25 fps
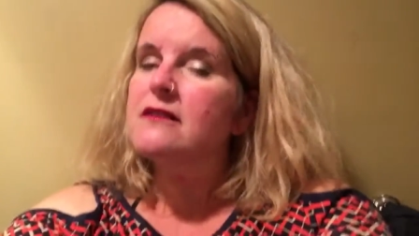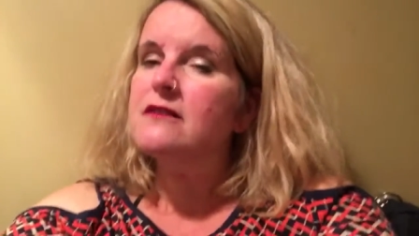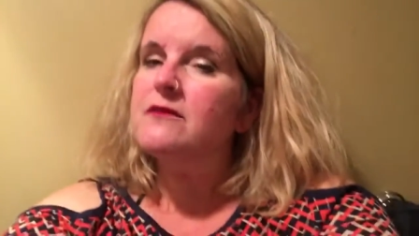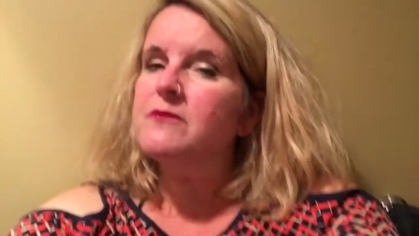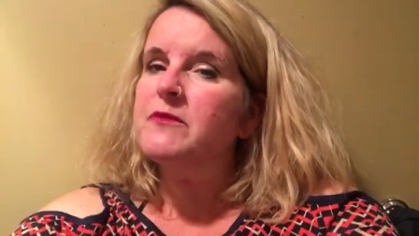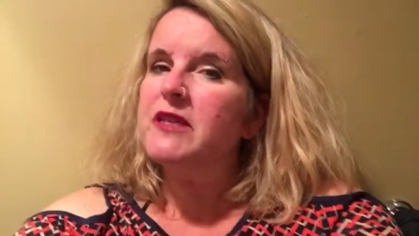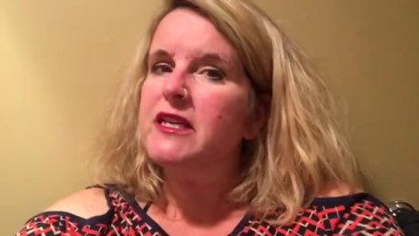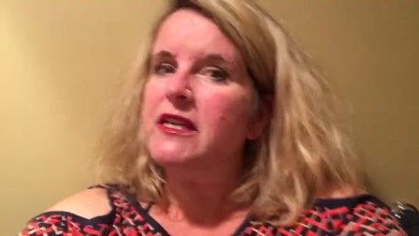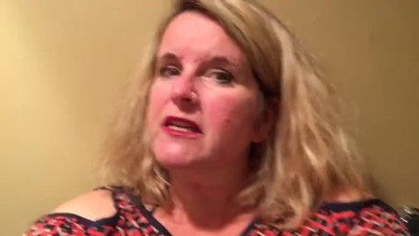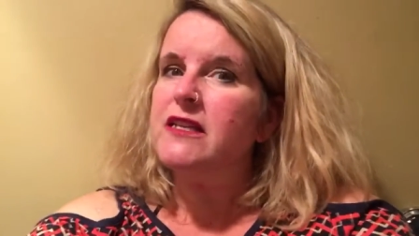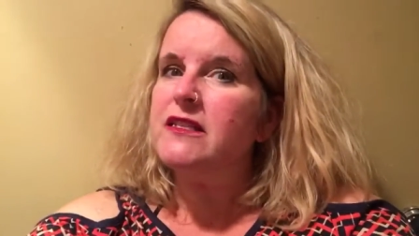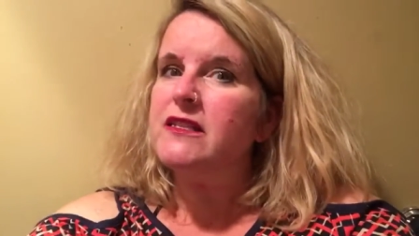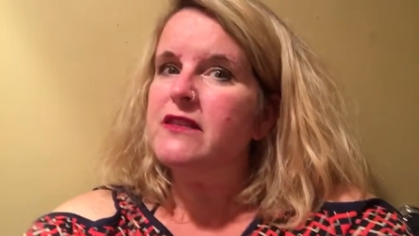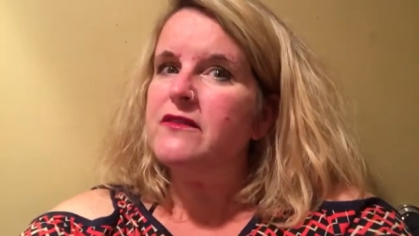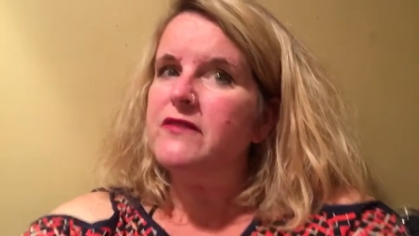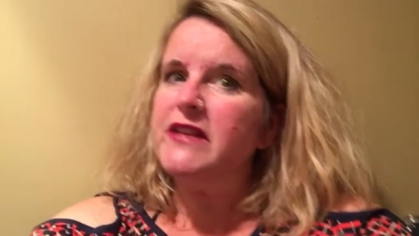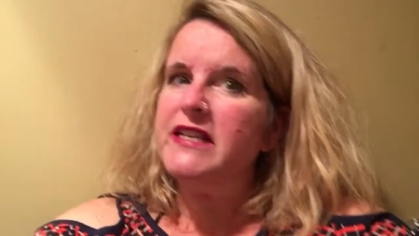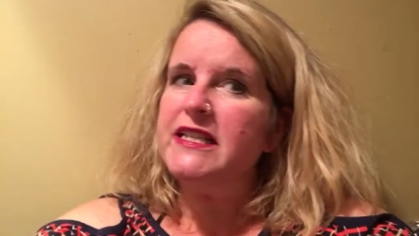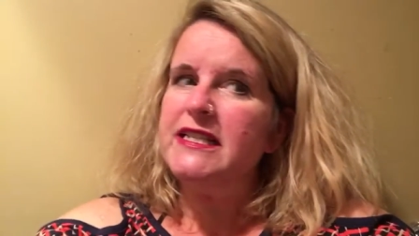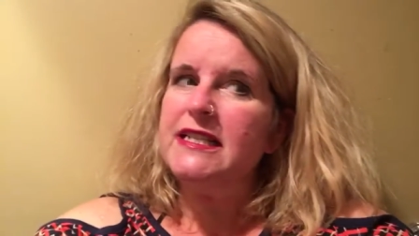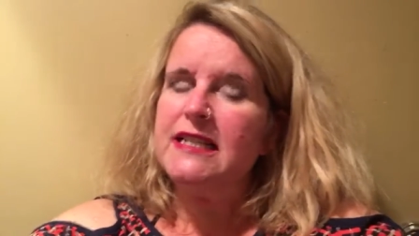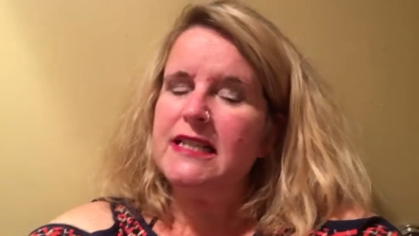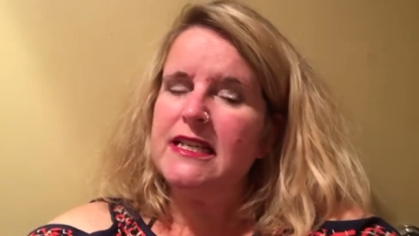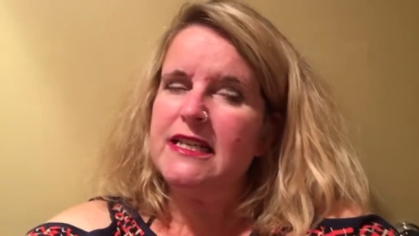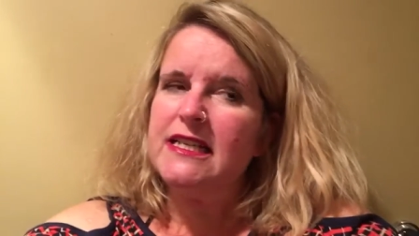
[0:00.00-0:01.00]
because of
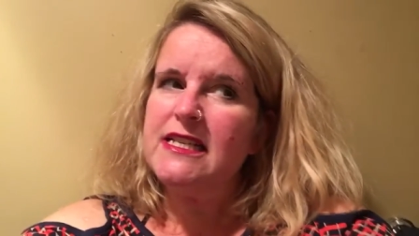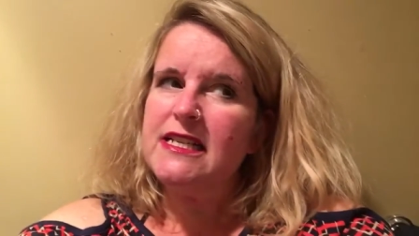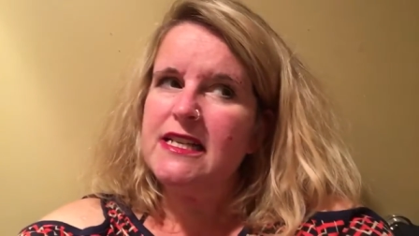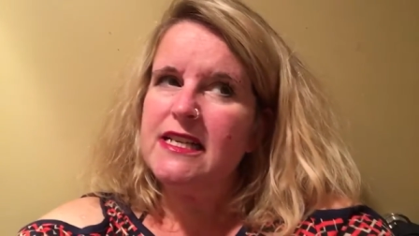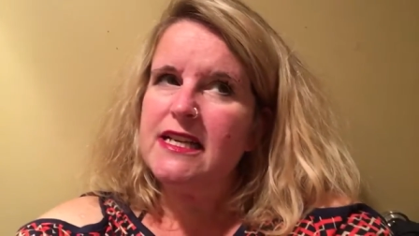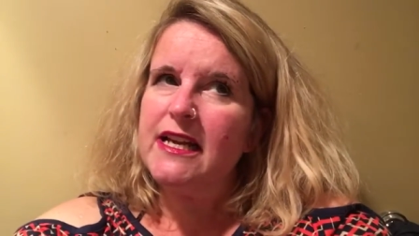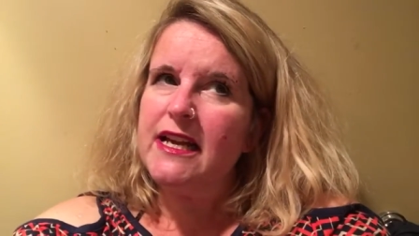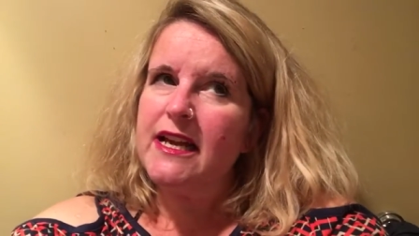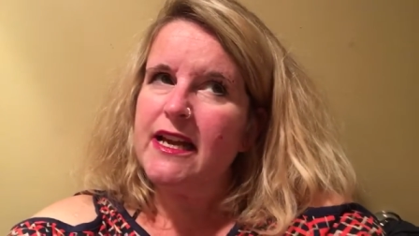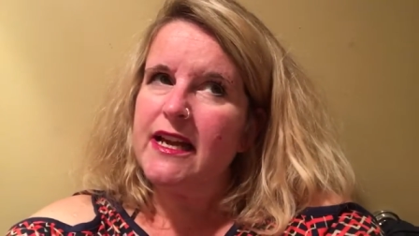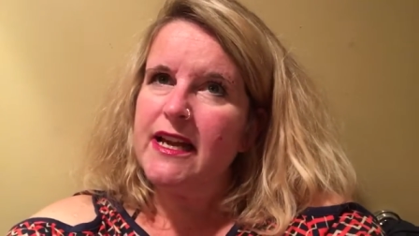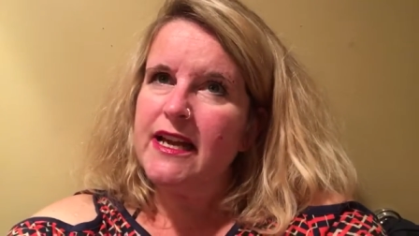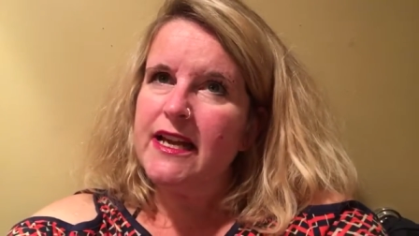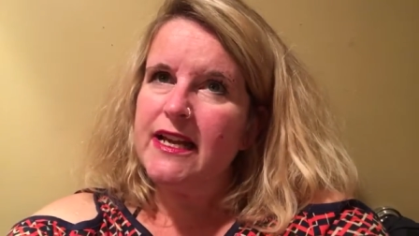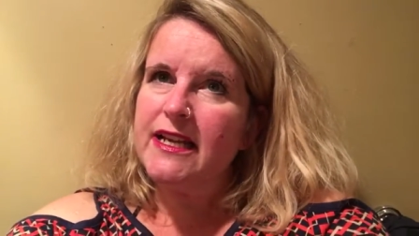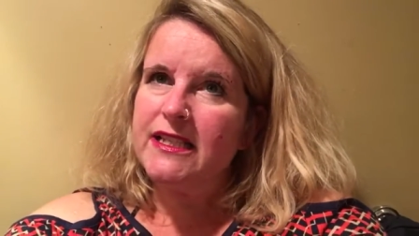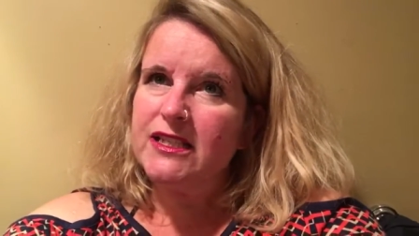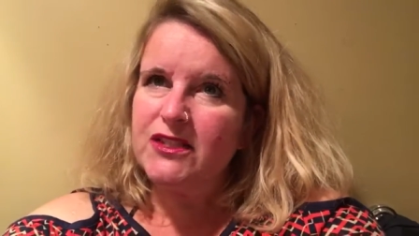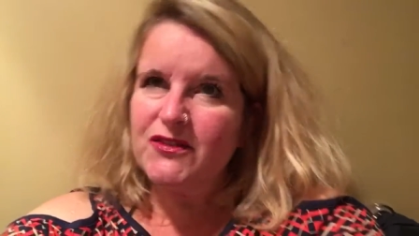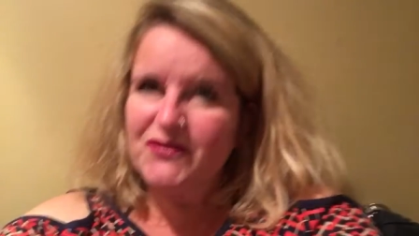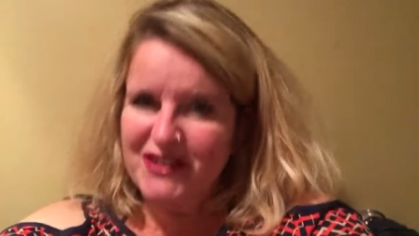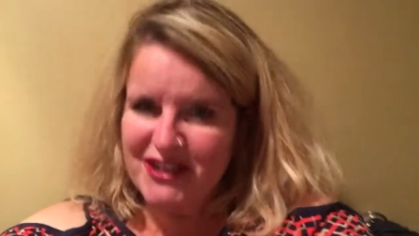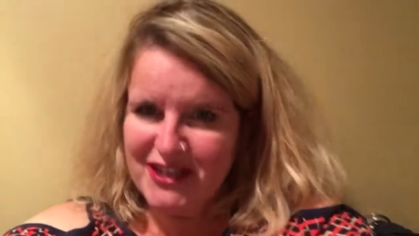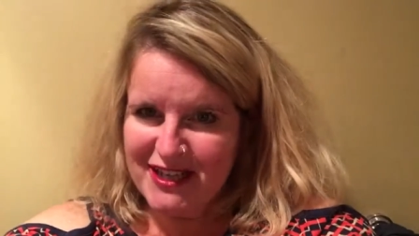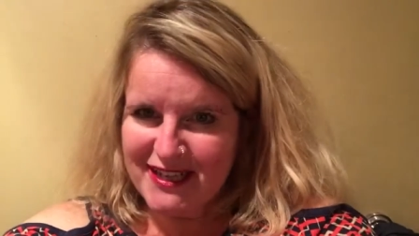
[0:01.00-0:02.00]
it.
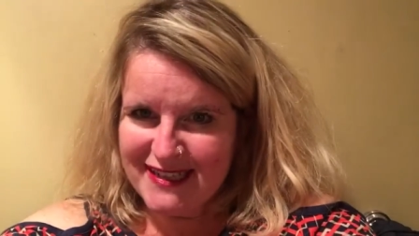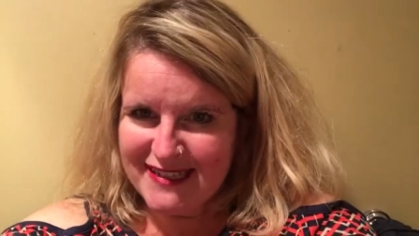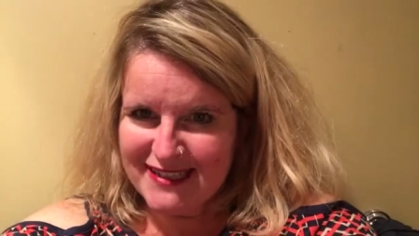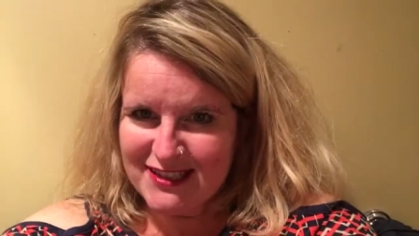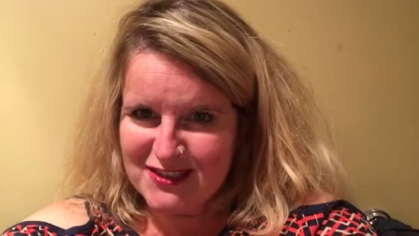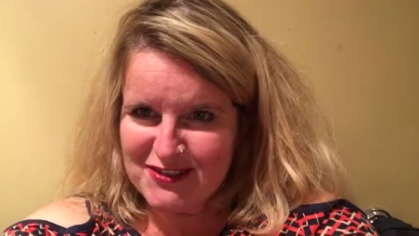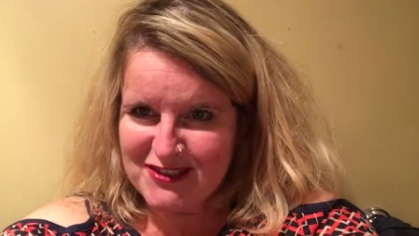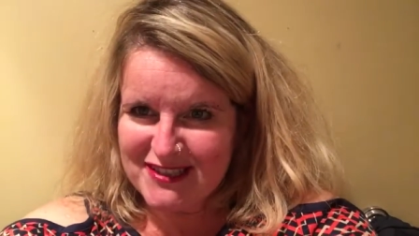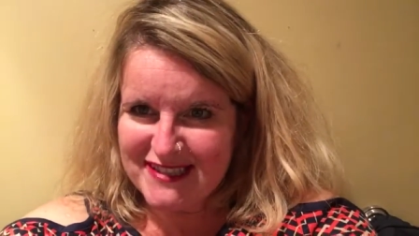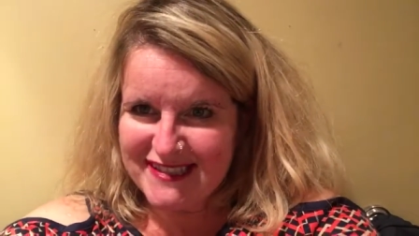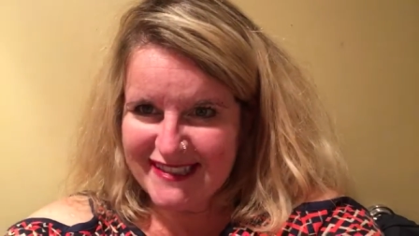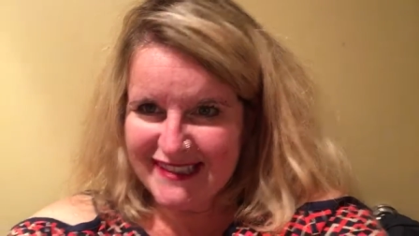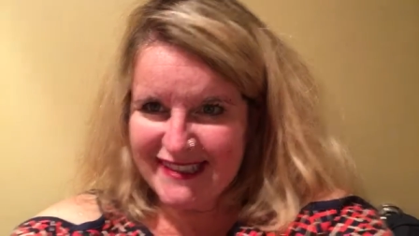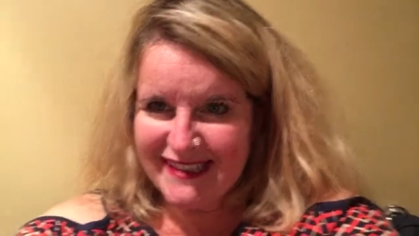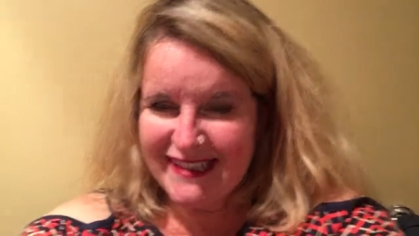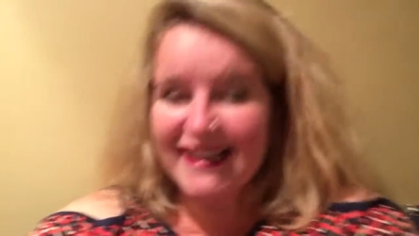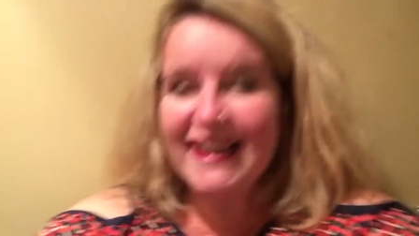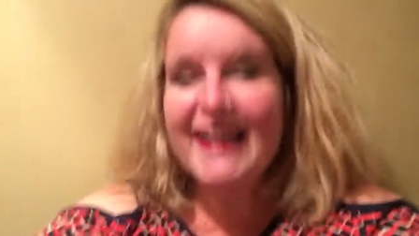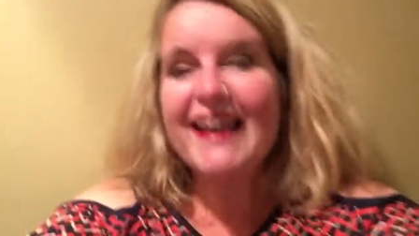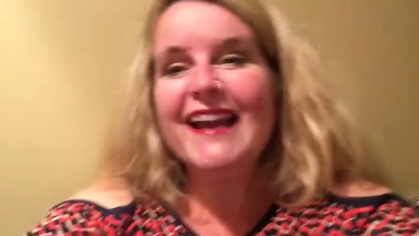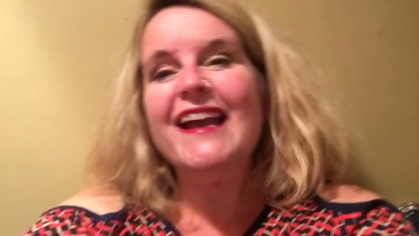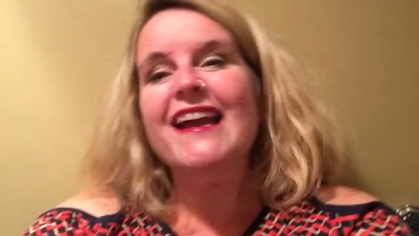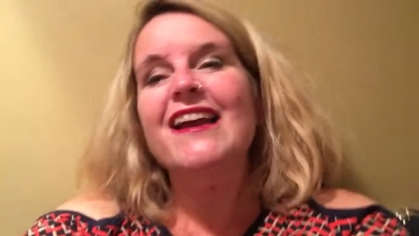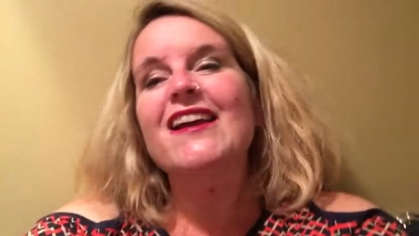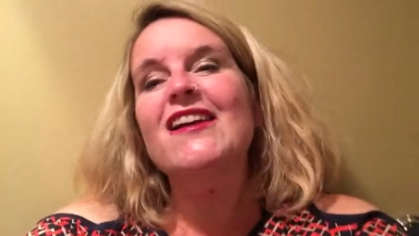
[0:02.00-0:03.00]
It's very
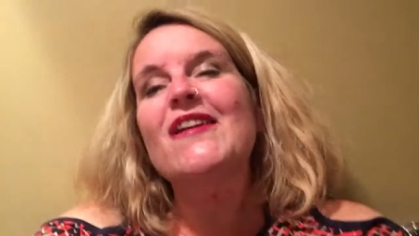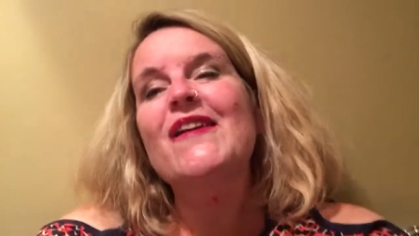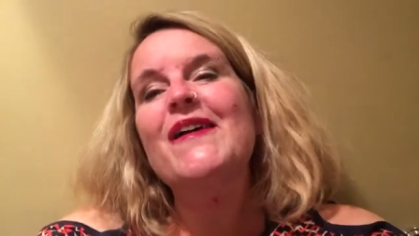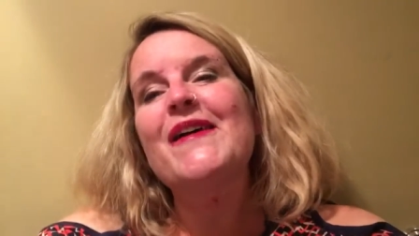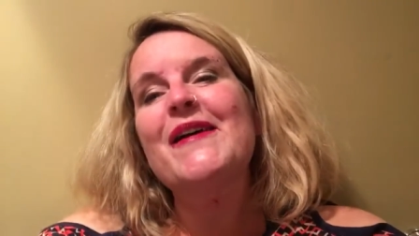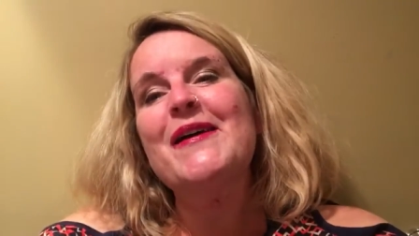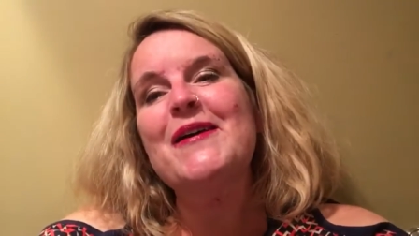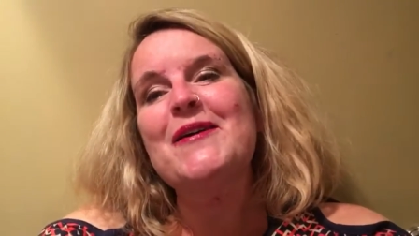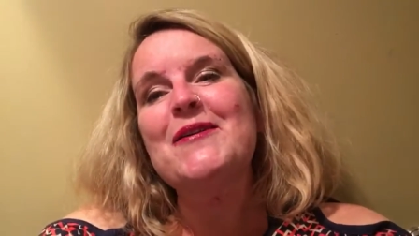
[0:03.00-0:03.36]
interesting and